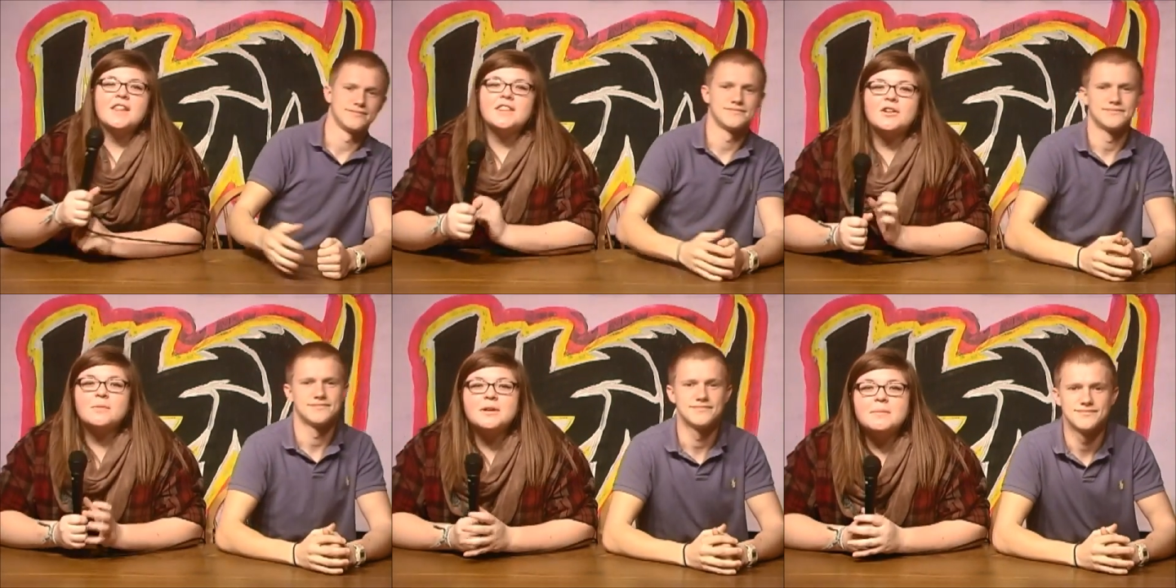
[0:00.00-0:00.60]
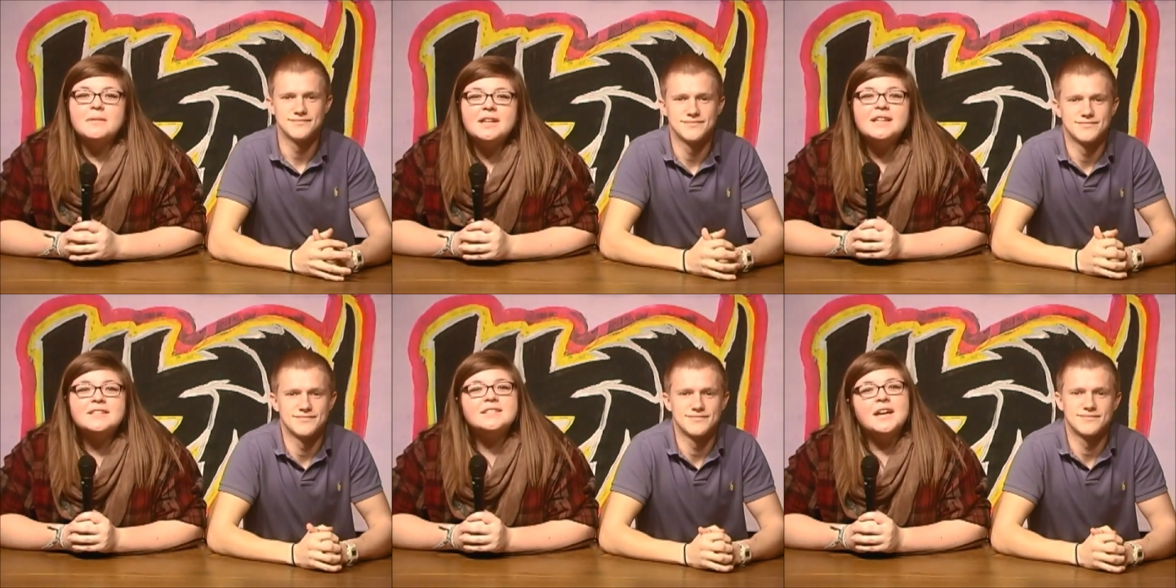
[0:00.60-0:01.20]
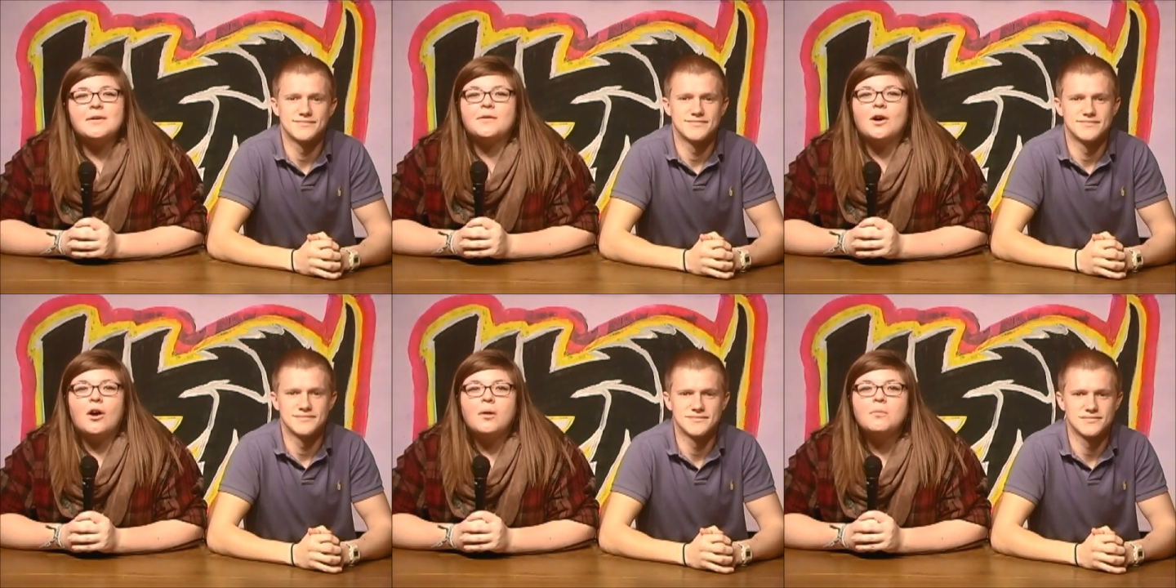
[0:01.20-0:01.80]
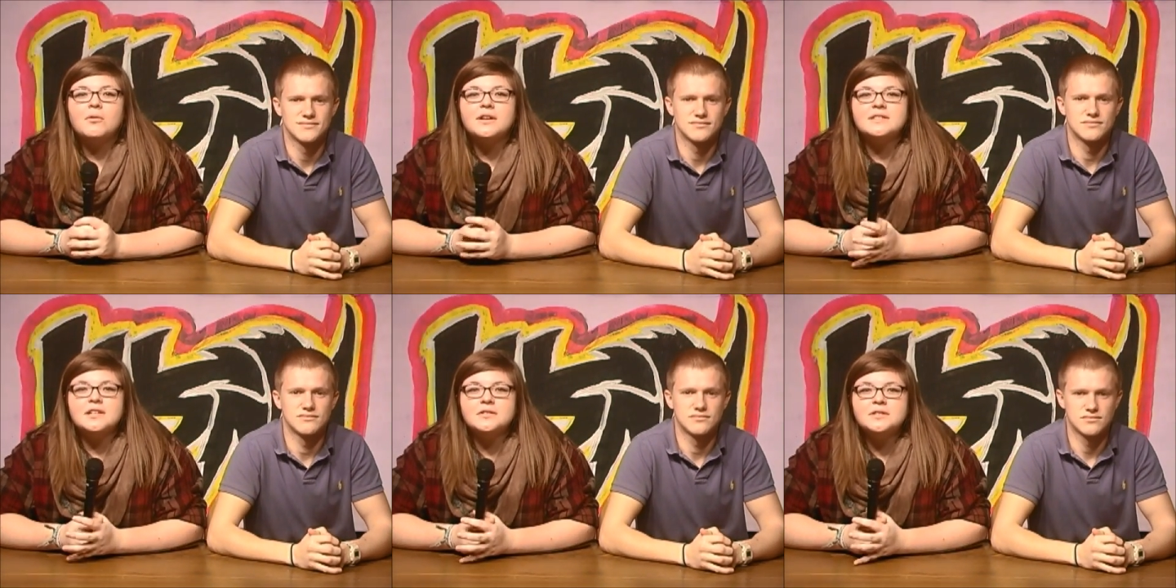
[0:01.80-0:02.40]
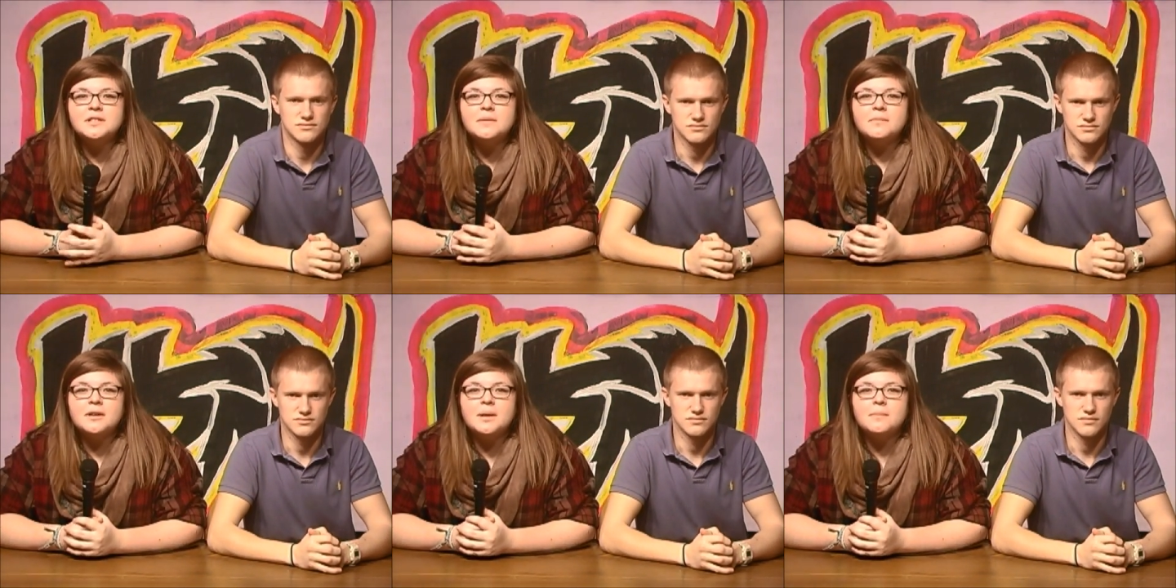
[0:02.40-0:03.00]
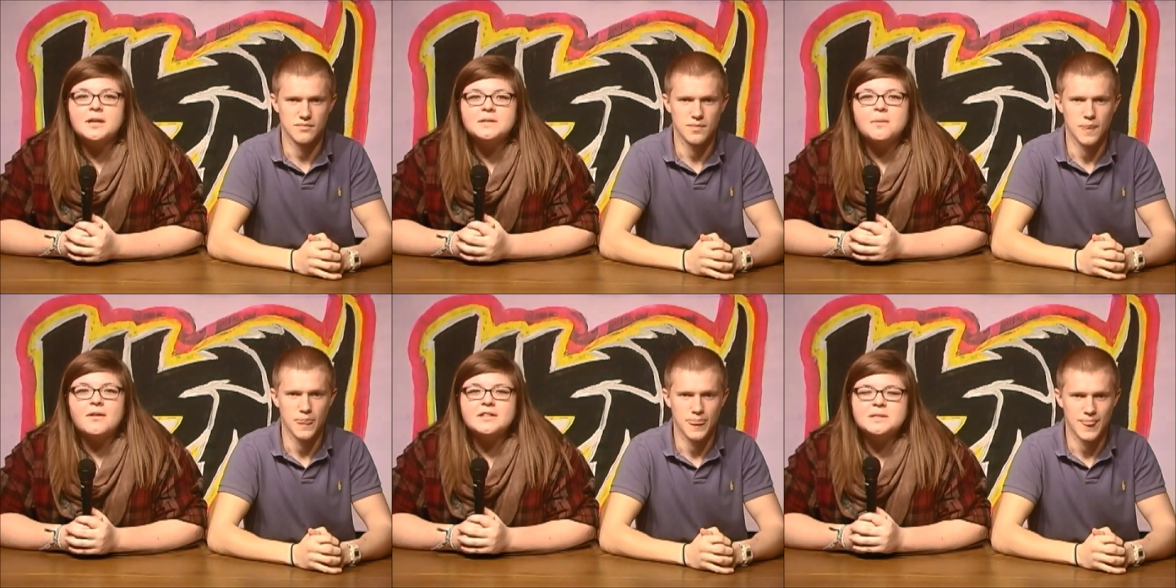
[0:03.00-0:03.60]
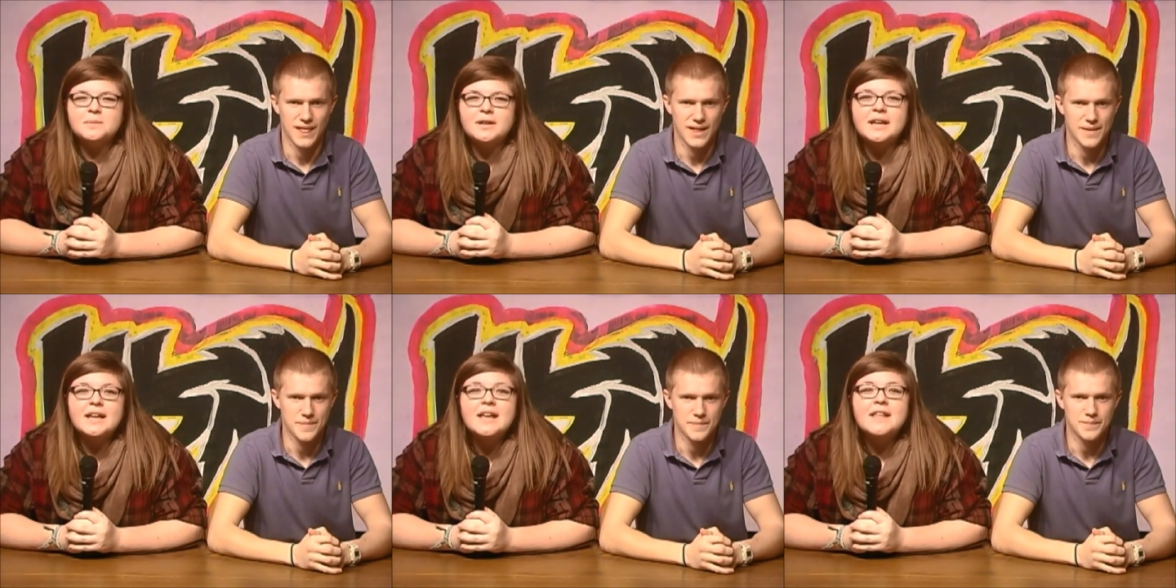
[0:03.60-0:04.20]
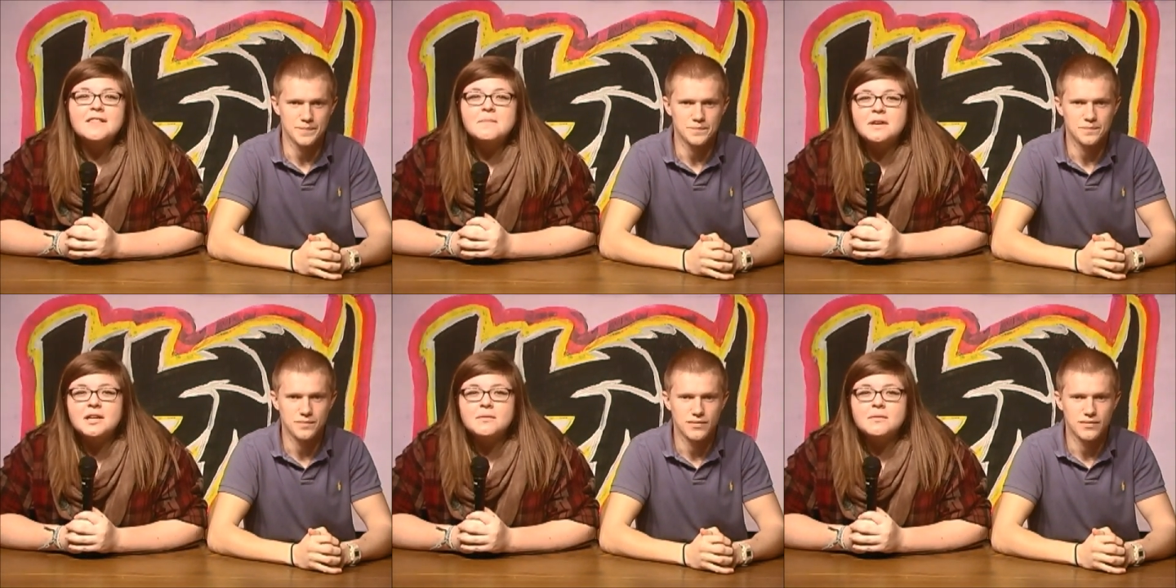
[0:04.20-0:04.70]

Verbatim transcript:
Speaker 1: There will be a meeting today for all boys interested in playing baseball this spring. The meeting